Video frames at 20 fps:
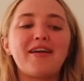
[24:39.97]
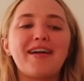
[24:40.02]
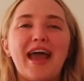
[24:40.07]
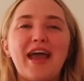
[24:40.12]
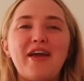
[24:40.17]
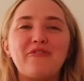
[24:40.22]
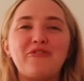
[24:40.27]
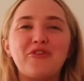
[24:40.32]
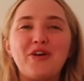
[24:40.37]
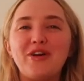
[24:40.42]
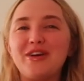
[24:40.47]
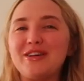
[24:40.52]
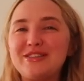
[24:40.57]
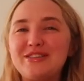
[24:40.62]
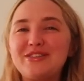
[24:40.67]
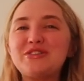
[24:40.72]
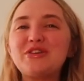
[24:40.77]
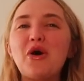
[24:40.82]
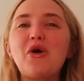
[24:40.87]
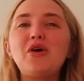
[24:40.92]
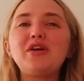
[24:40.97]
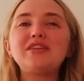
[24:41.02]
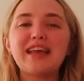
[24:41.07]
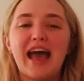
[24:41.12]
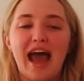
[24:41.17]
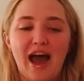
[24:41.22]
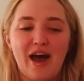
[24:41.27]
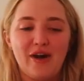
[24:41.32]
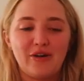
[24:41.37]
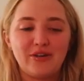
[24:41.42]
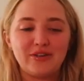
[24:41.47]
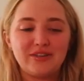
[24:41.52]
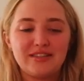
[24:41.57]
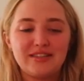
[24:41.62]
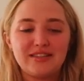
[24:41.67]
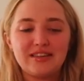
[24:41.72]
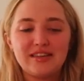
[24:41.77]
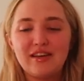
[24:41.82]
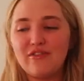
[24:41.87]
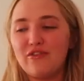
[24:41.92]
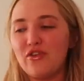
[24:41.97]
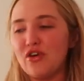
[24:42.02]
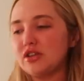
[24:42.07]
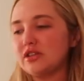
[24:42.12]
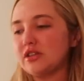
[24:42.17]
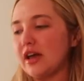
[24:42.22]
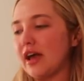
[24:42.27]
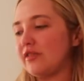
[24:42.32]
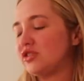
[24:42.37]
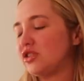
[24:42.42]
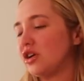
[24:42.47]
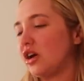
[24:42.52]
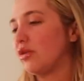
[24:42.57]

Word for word: night for a sold out first live show,